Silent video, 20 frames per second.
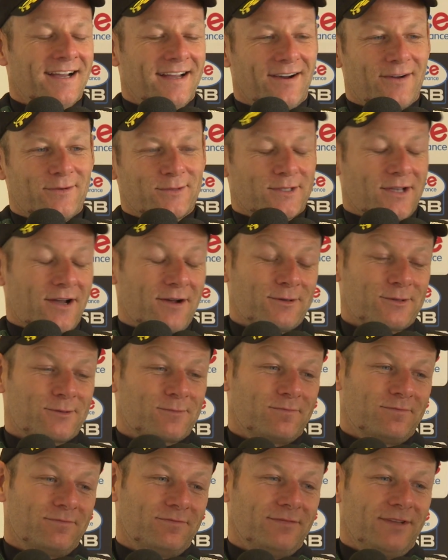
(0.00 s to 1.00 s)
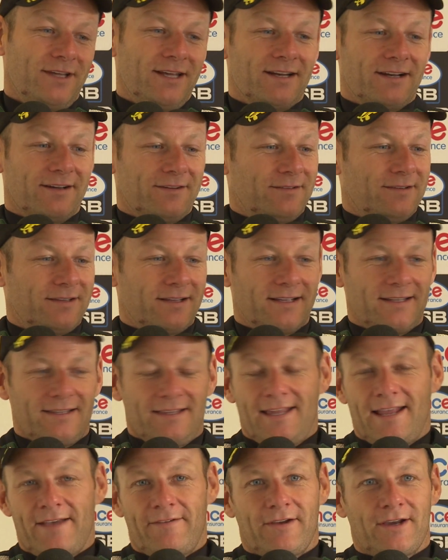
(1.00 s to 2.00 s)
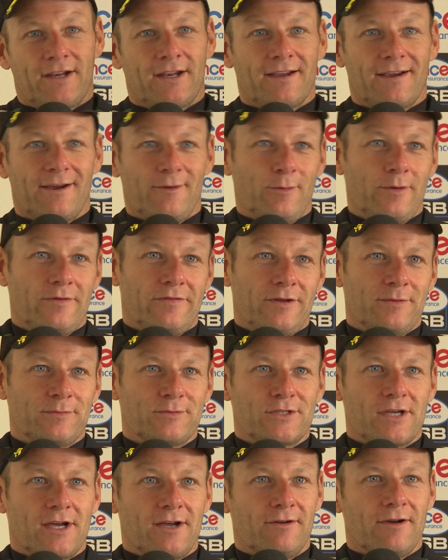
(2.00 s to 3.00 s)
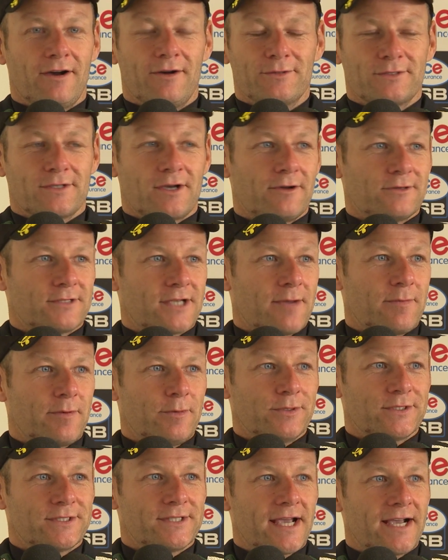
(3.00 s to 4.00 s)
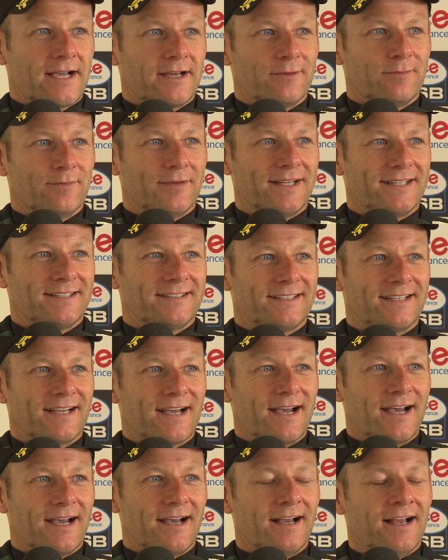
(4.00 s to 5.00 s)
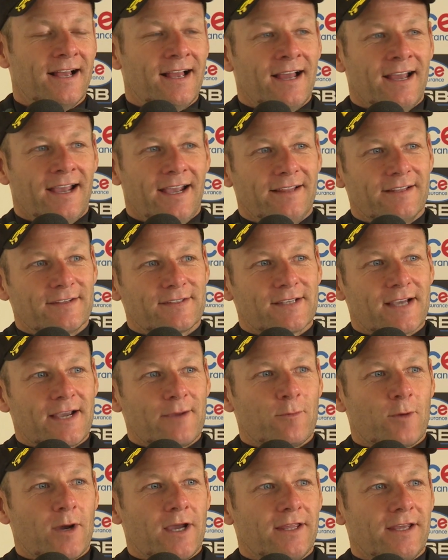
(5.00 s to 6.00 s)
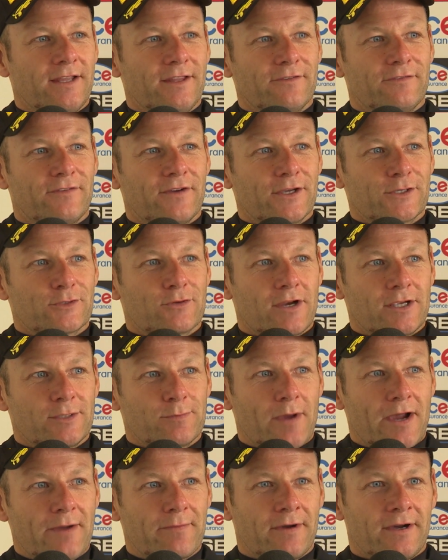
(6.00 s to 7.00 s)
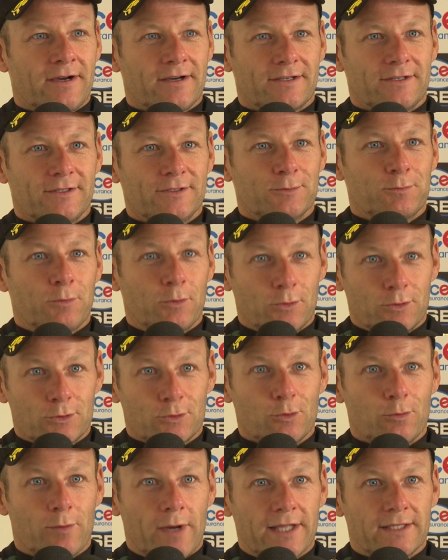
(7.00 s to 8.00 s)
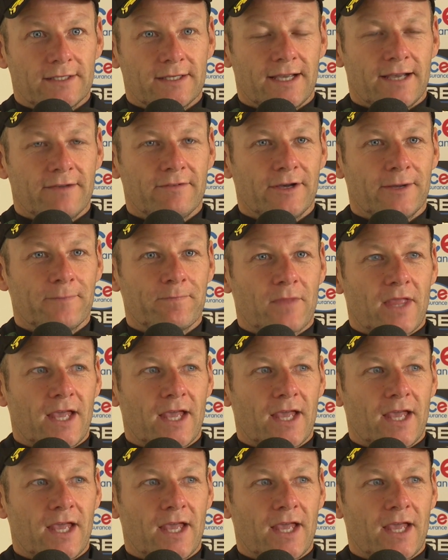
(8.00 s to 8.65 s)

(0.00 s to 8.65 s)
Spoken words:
was you know, never going to go with him, so I was happy with second. But in the same way that in the first race back markers brought us all back together,